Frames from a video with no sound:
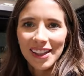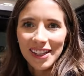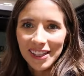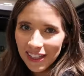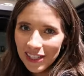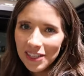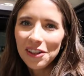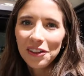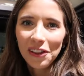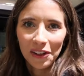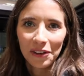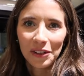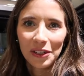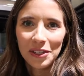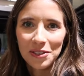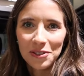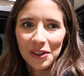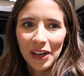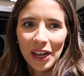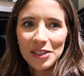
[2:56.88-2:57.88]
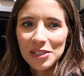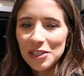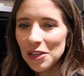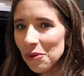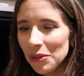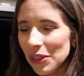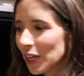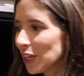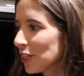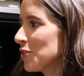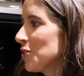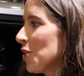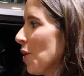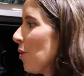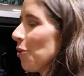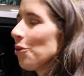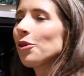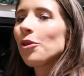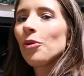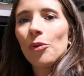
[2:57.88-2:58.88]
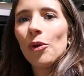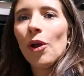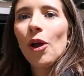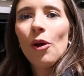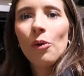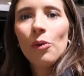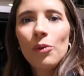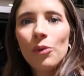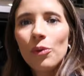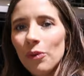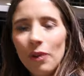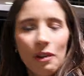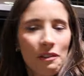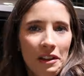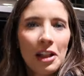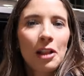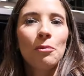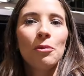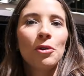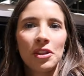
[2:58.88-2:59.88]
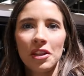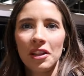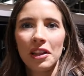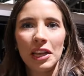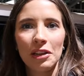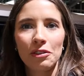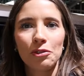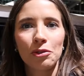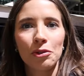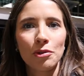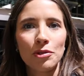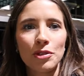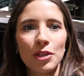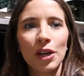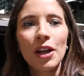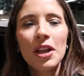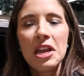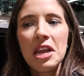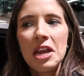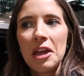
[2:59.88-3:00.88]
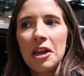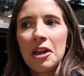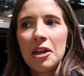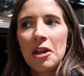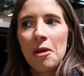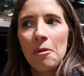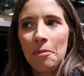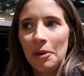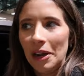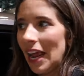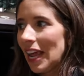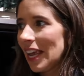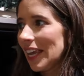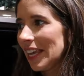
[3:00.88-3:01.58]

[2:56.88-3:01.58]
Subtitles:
this is hilarious, you guys. So there's no third row available in the Land Cruiser, but I